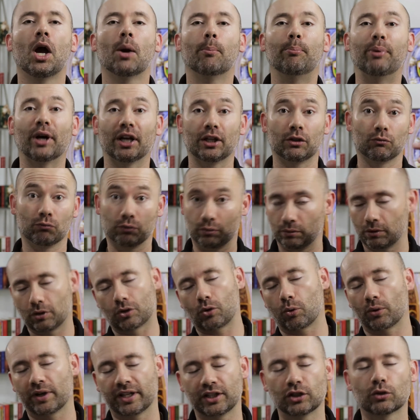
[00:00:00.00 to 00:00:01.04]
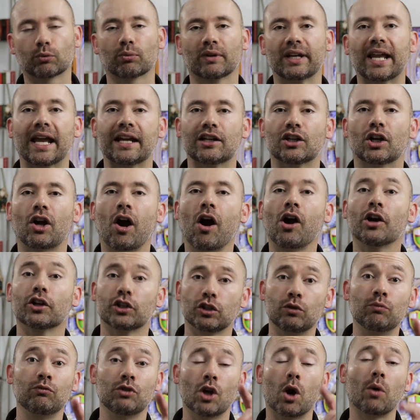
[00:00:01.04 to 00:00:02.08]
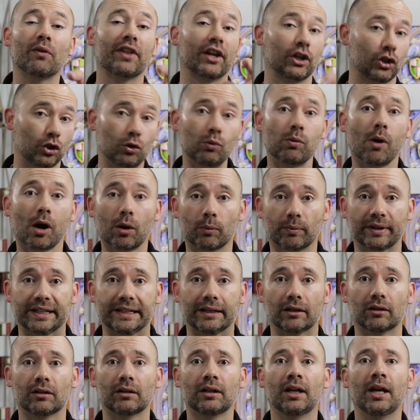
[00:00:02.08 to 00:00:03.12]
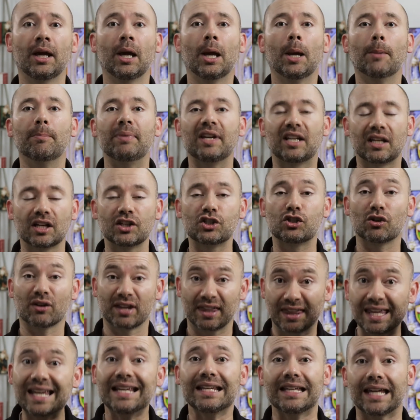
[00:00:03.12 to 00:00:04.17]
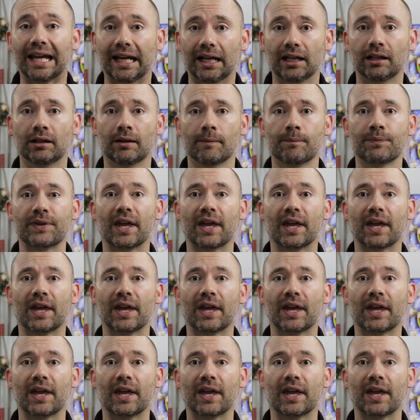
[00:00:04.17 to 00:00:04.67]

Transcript: But according to Rene Descartes, you know that you are real because you're thinking.